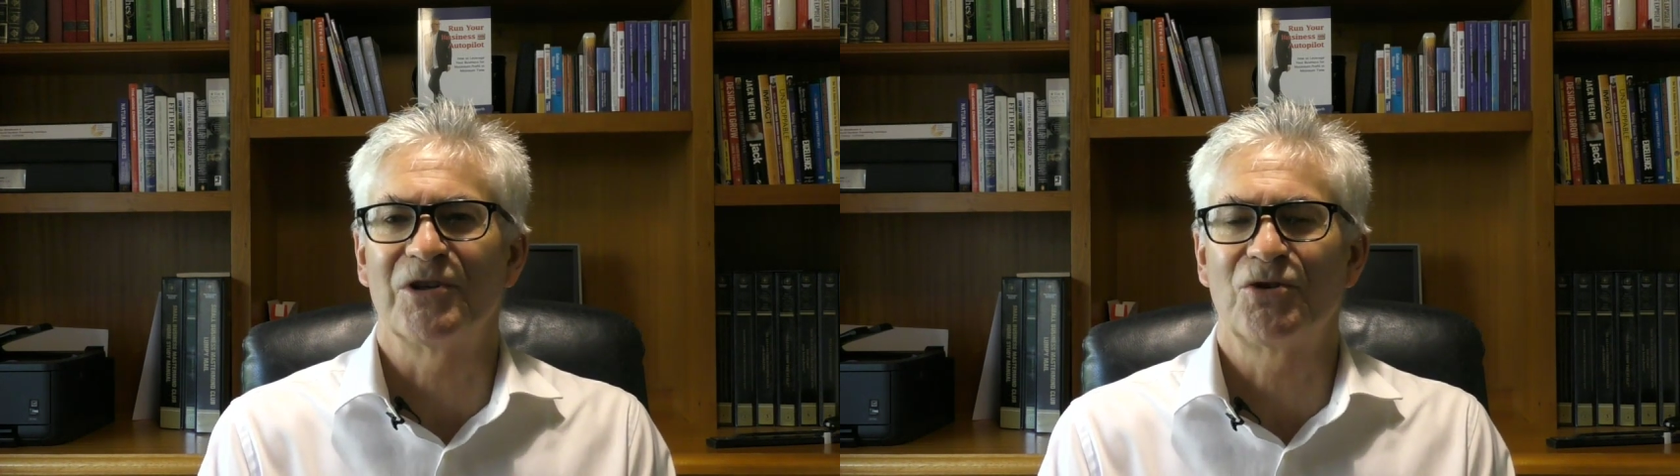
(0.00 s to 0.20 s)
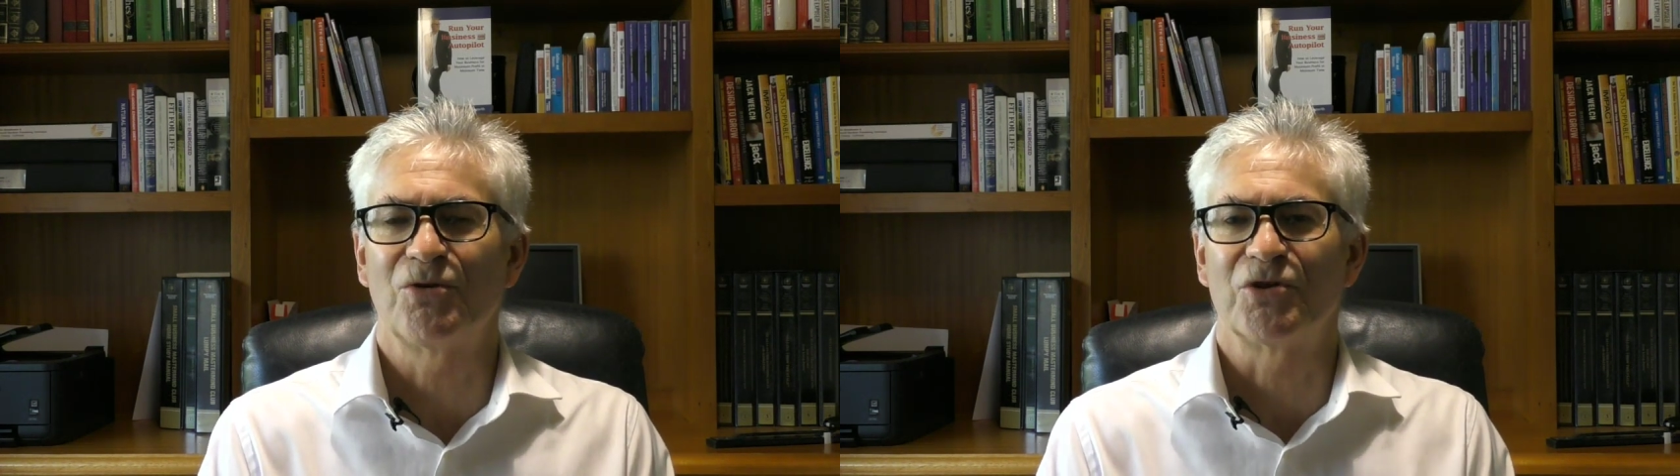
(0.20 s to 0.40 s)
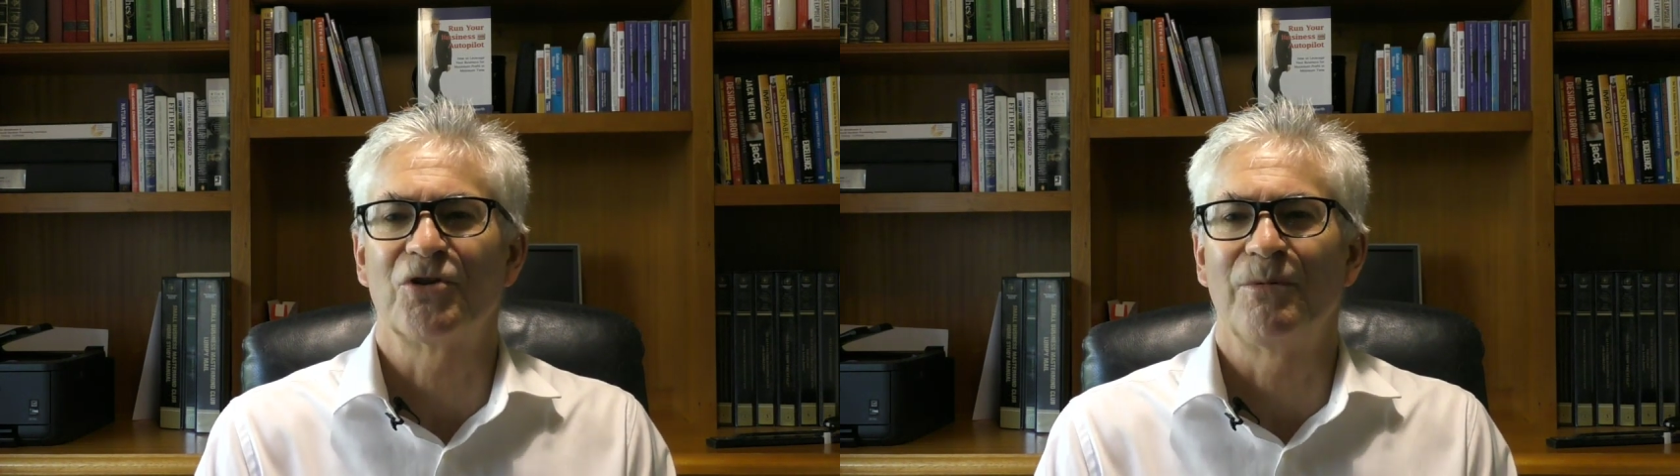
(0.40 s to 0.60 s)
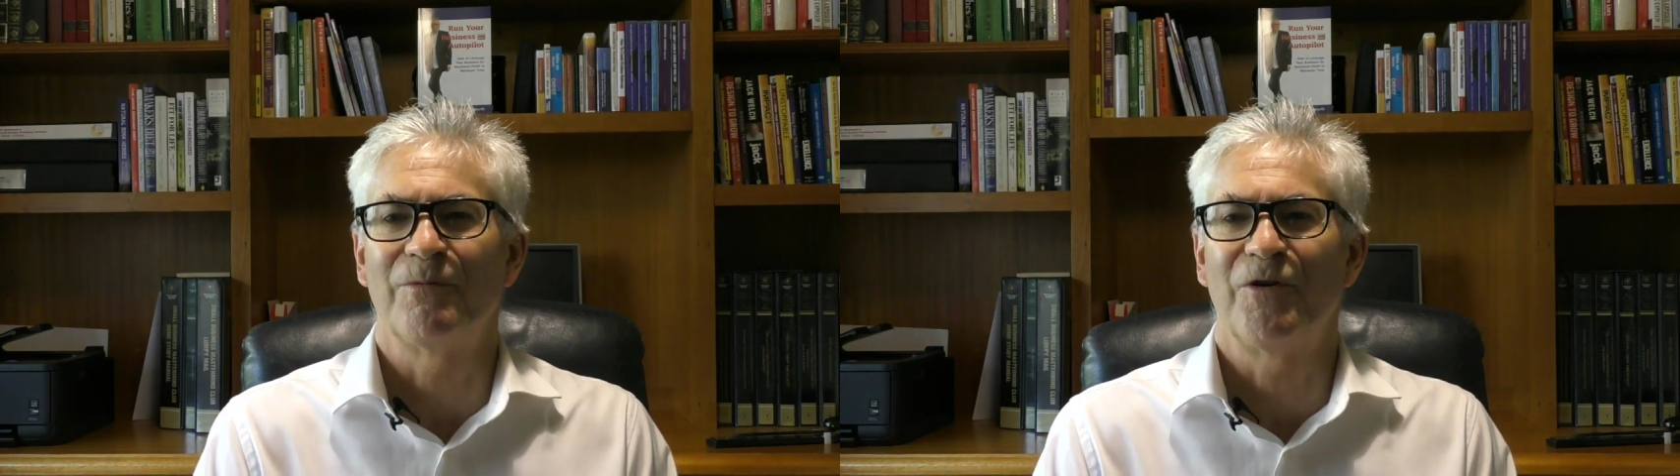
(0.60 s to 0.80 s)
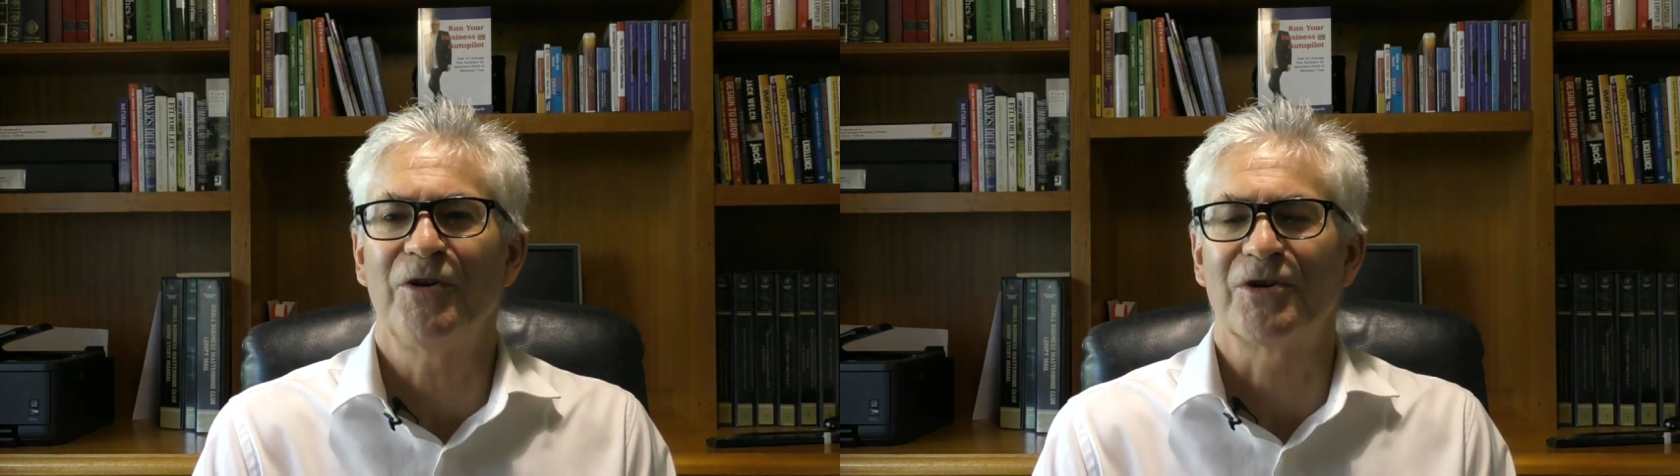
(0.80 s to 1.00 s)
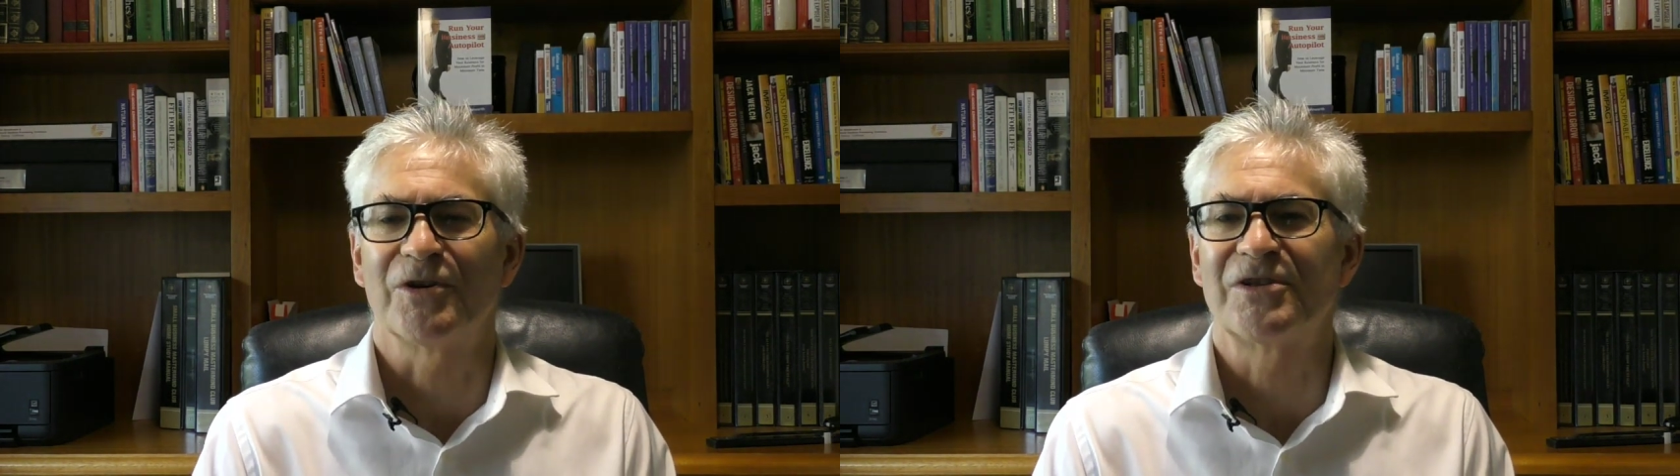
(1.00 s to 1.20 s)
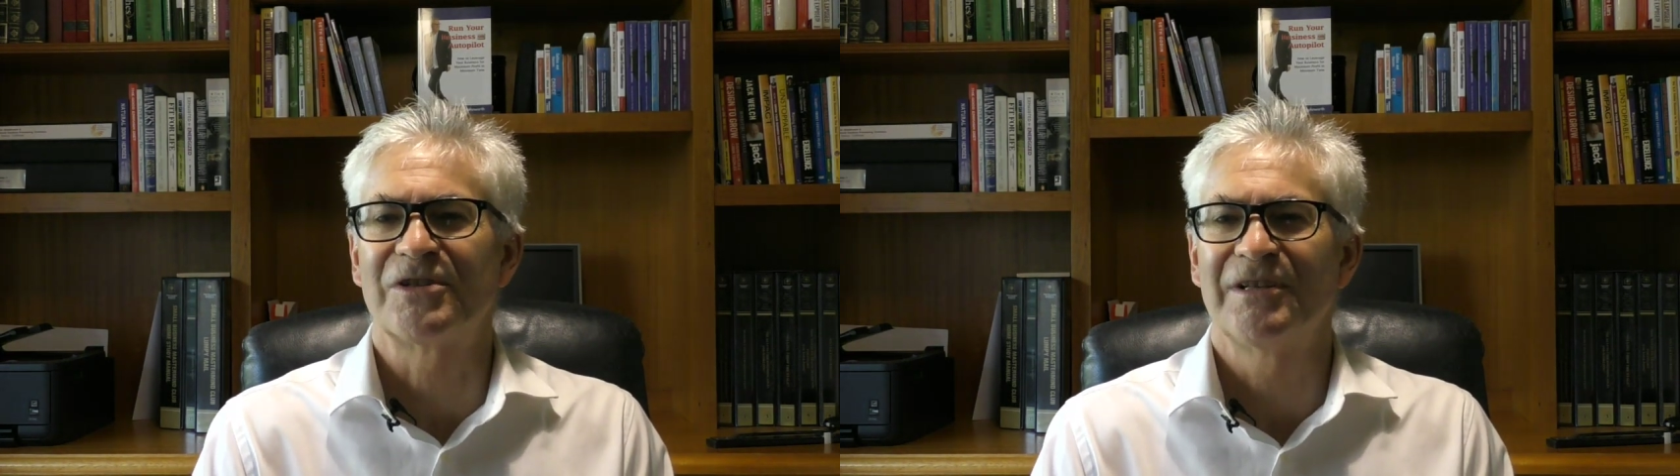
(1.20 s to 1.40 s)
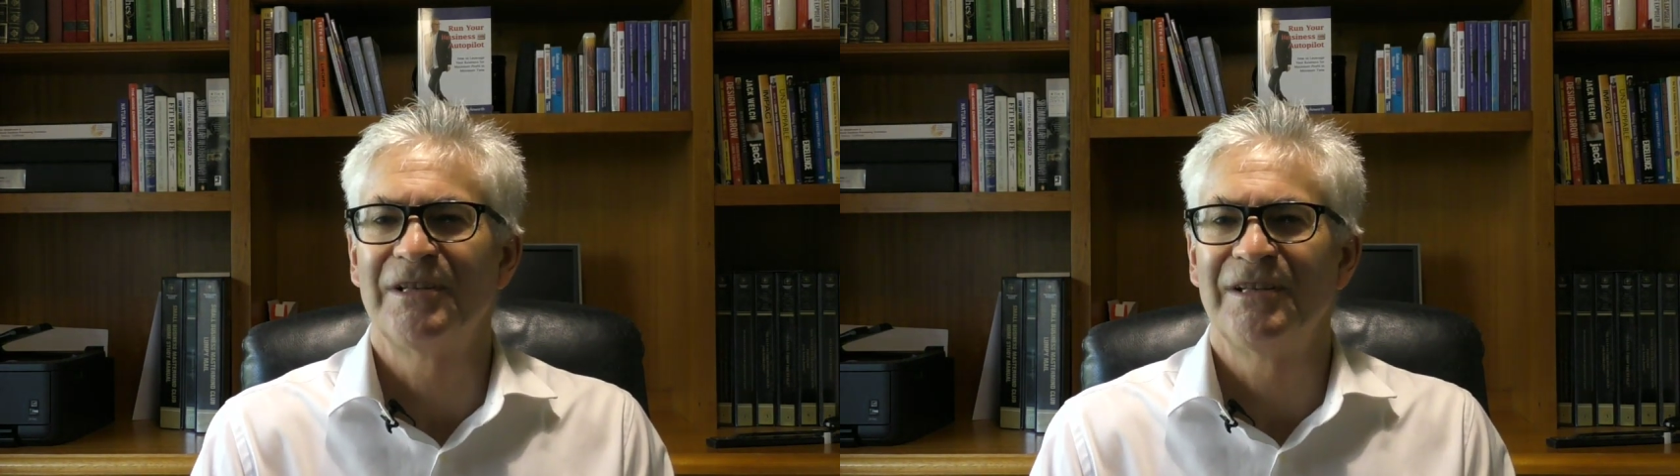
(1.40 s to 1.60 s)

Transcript: short-term focus,